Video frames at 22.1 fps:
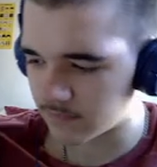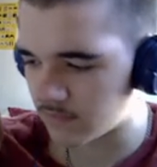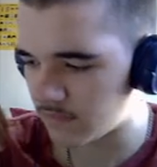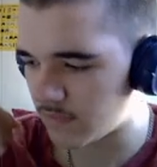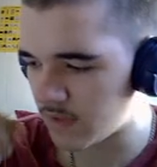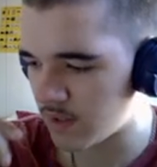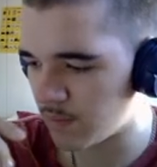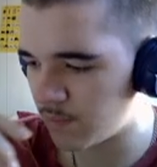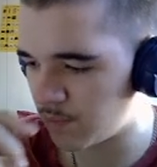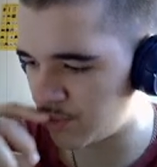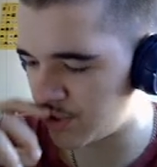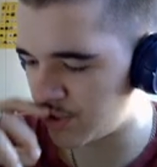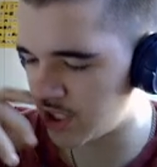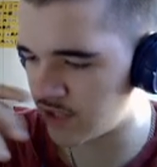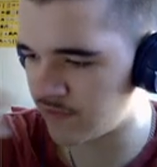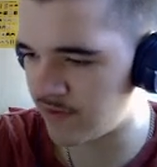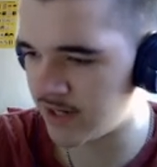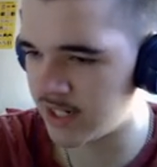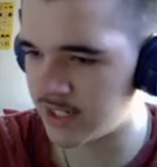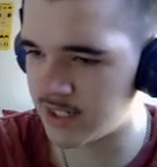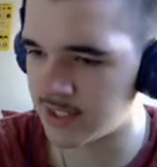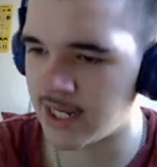Which is already
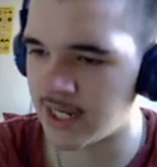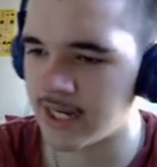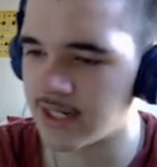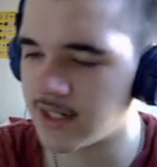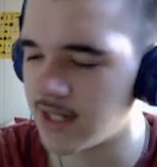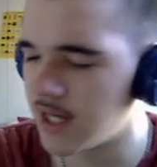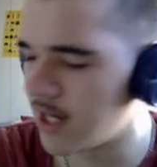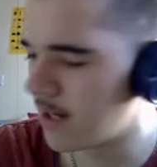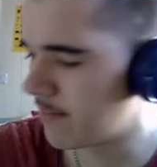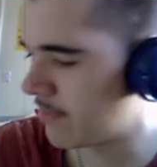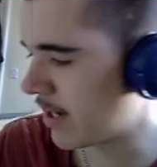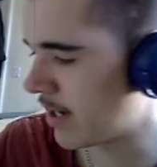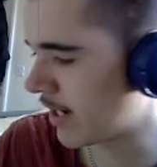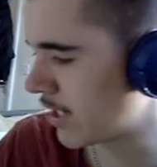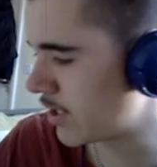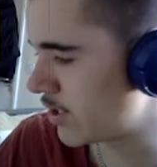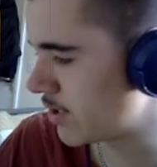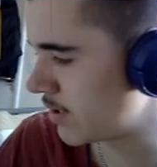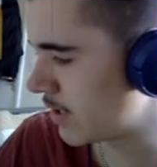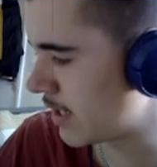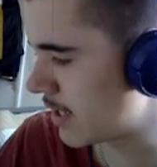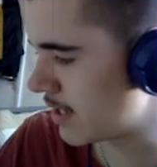designed. But I guess
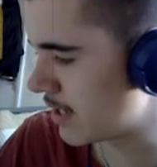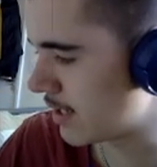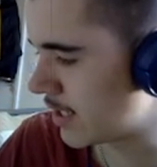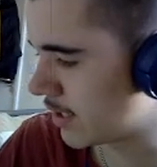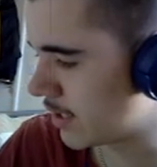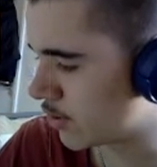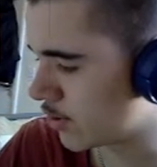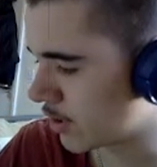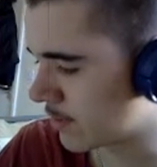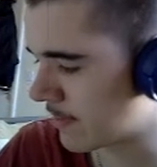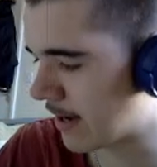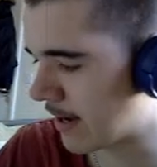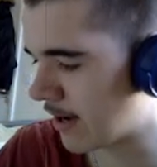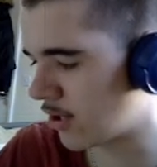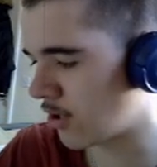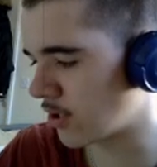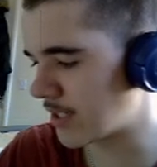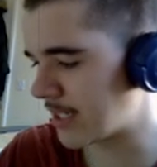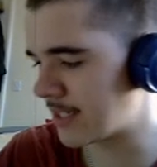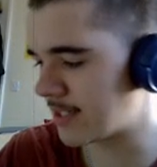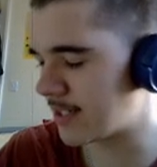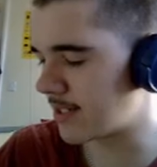he can talk about how LOX
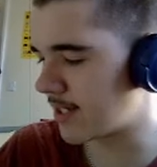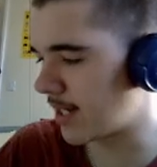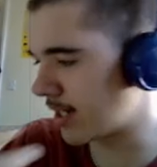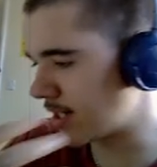is designed.